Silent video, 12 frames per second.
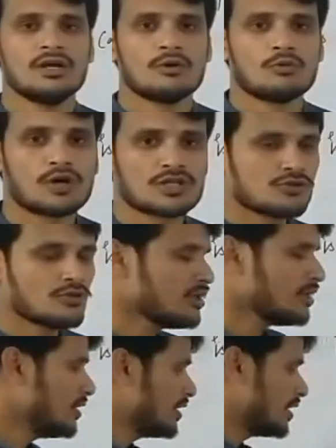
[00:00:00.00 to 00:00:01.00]

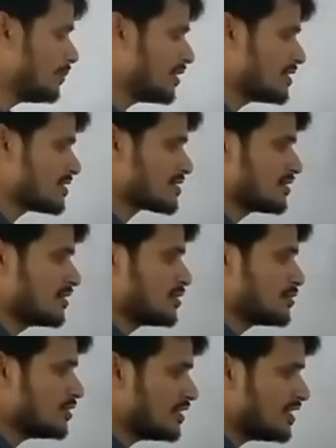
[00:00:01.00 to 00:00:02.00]
Virtual images.
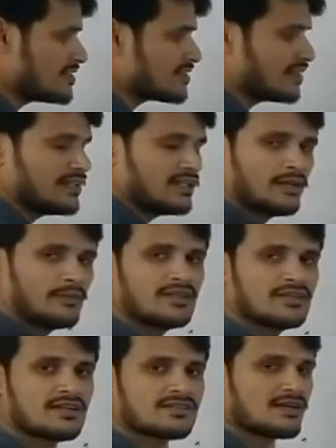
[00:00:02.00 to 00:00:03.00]
So these real
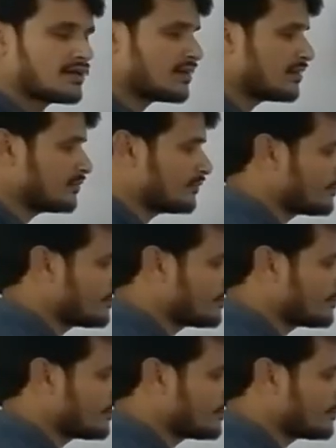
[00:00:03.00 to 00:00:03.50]
images are